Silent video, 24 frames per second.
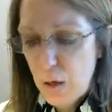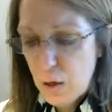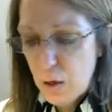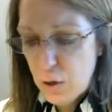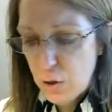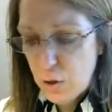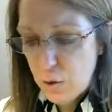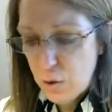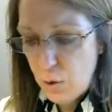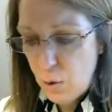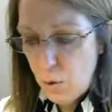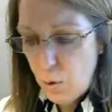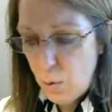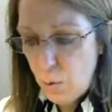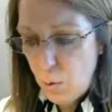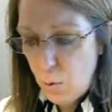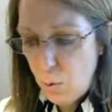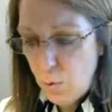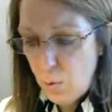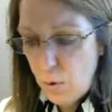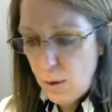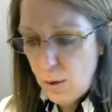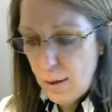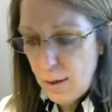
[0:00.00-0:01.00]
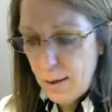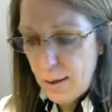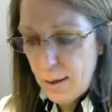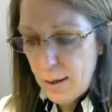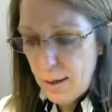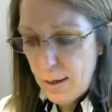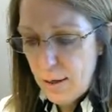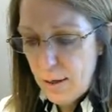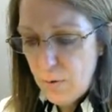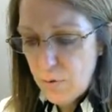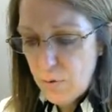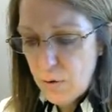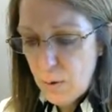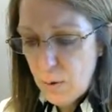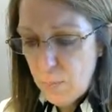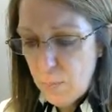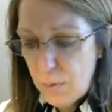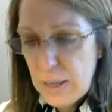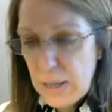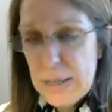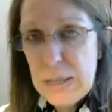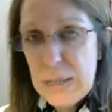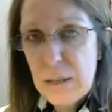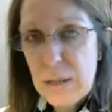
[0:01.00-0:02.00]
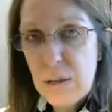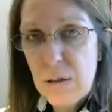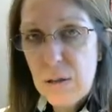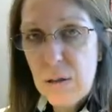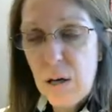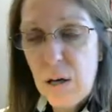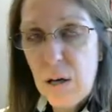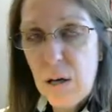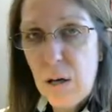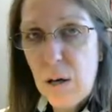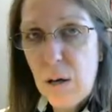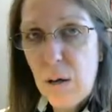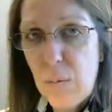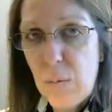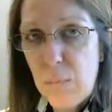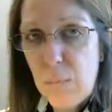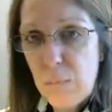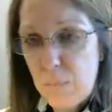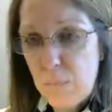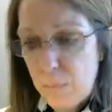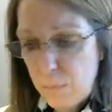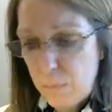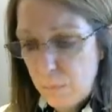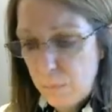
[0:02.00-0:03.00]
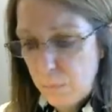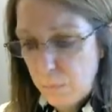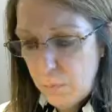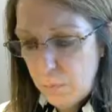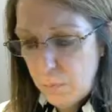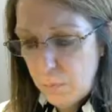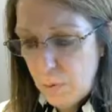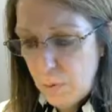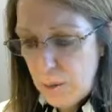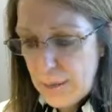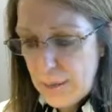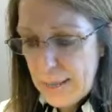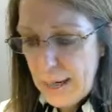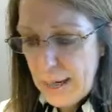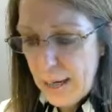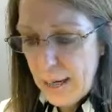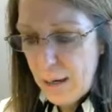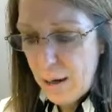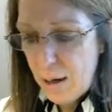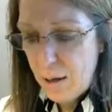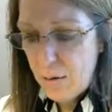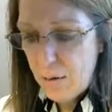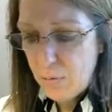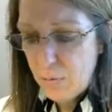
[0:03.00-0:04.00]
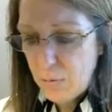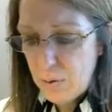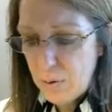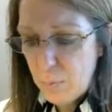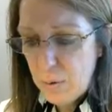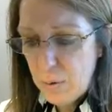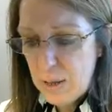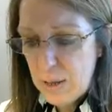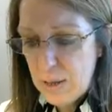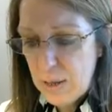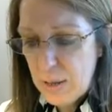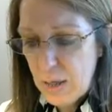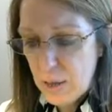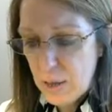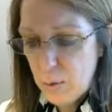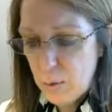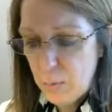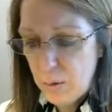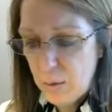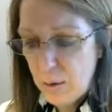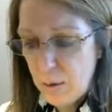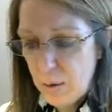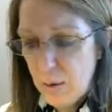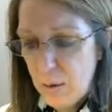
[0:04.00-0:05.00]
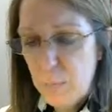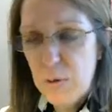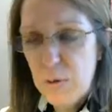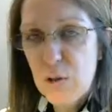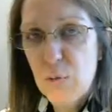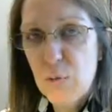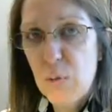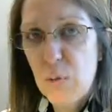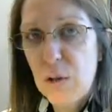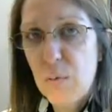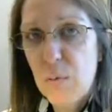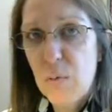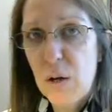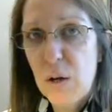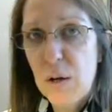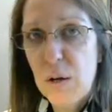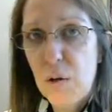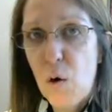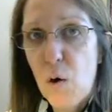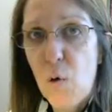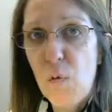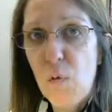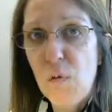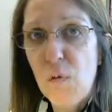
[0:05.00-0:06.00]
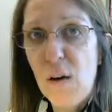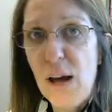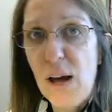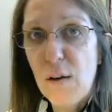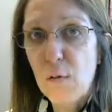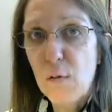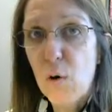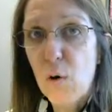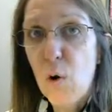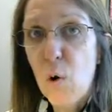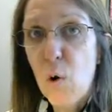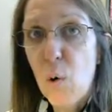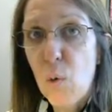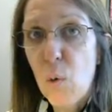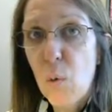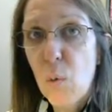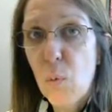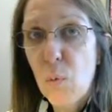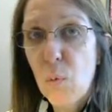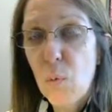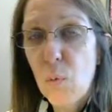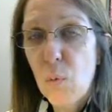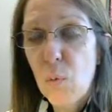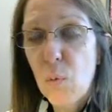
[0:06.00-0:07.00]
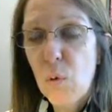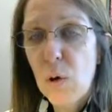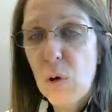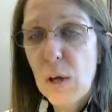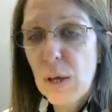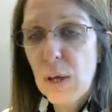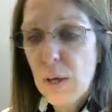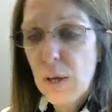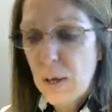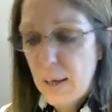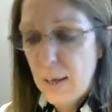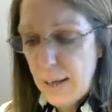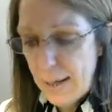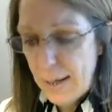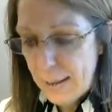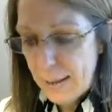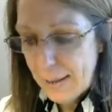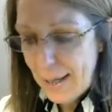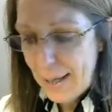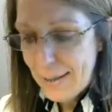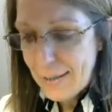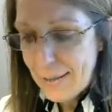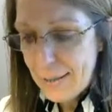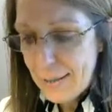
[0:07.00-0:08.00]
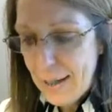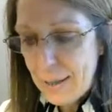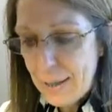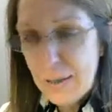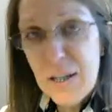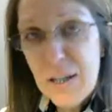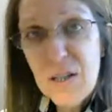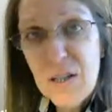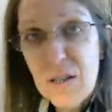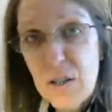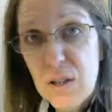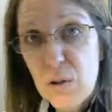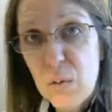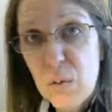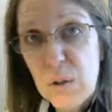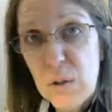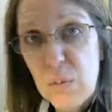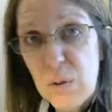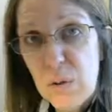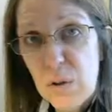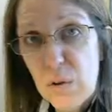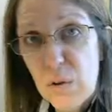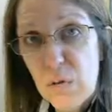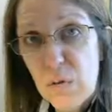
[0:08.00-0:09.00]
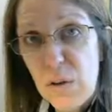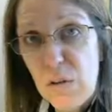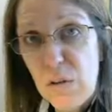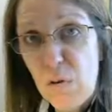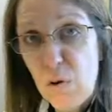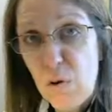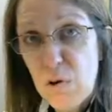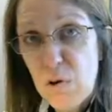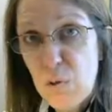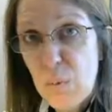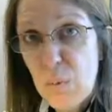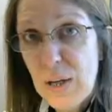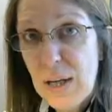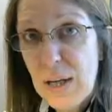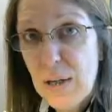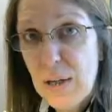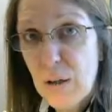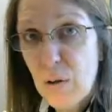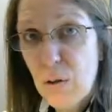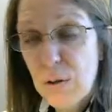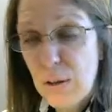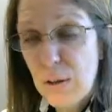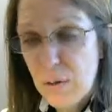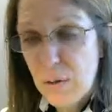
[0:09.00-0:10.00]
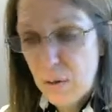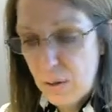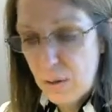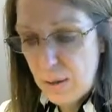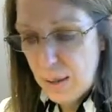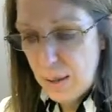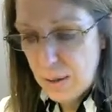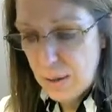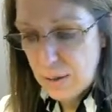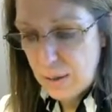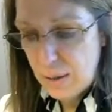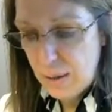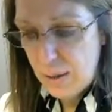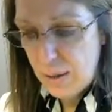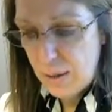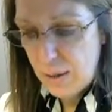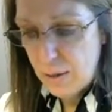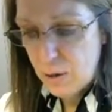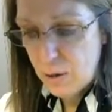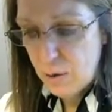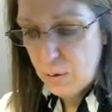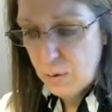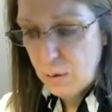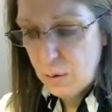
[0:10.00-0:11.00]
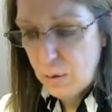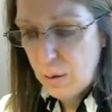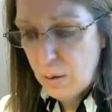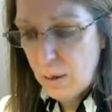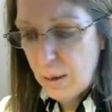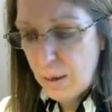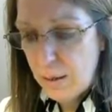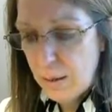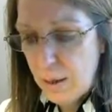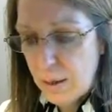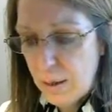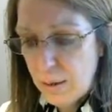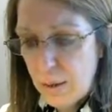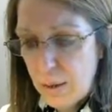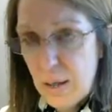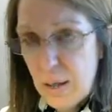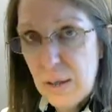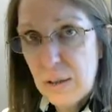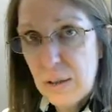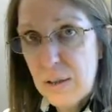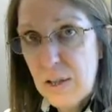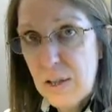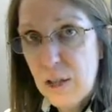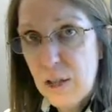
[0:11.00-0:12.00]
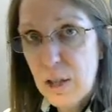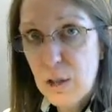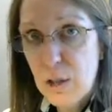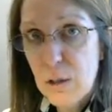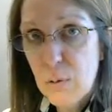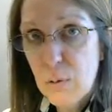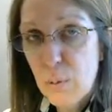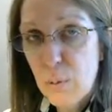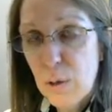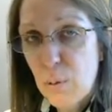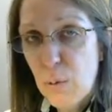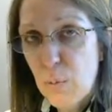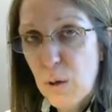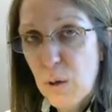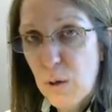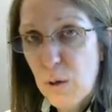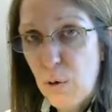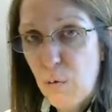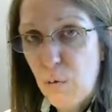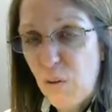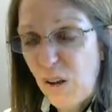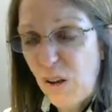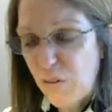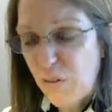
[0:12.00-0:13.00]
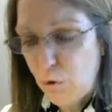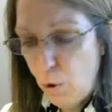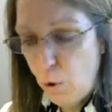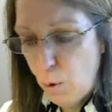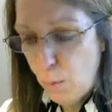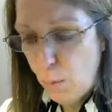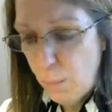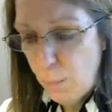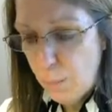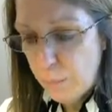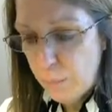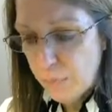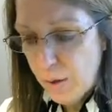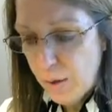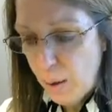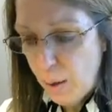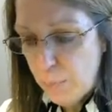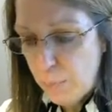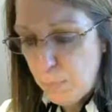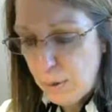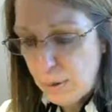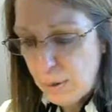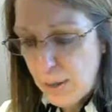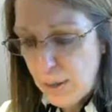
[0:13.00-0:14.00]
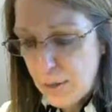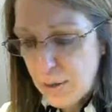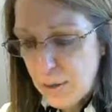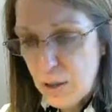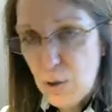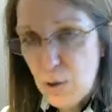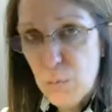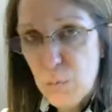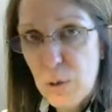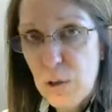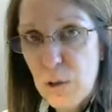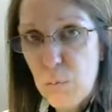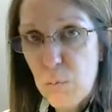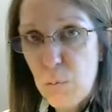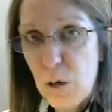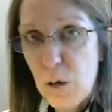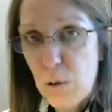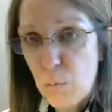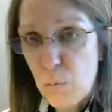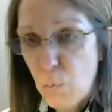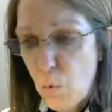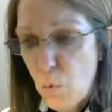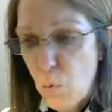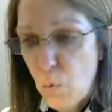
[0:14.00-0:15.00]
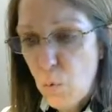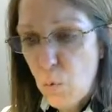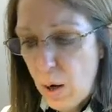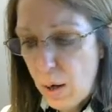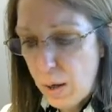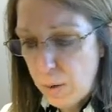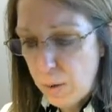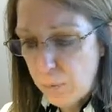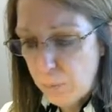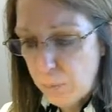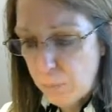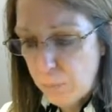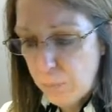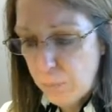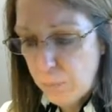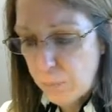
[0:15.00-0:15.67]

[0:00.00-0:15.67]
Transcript: So, if somebody's taxable income is $21,050, that's not less than $21,050. So we got to go down to the next line. At least $21,050, but less than $21,100.